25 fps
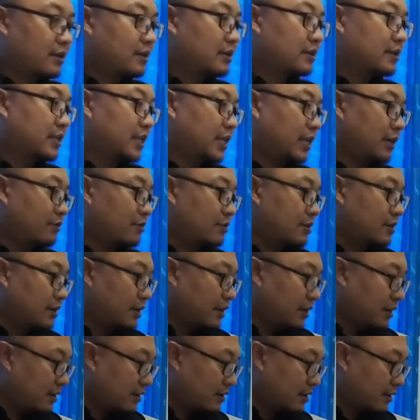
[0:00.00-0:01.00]
keywords
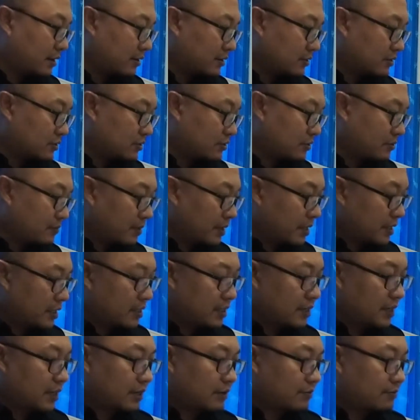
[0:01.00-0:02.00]
here and so many
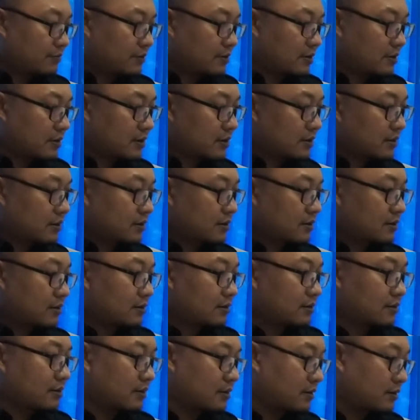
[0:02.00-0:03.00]
network
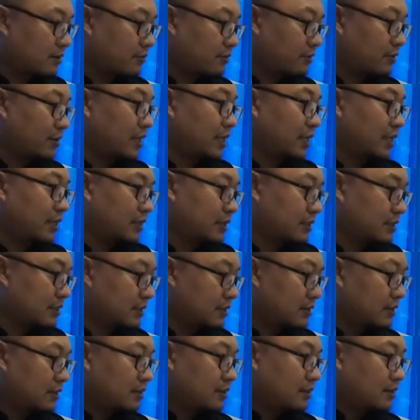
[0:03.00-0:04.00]

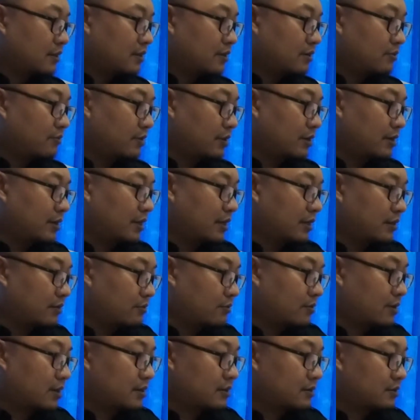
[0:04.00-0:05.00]
relate
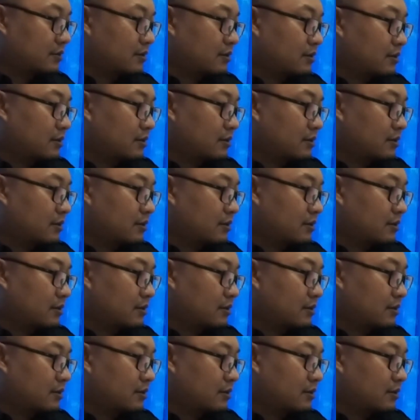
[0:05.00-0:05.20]
one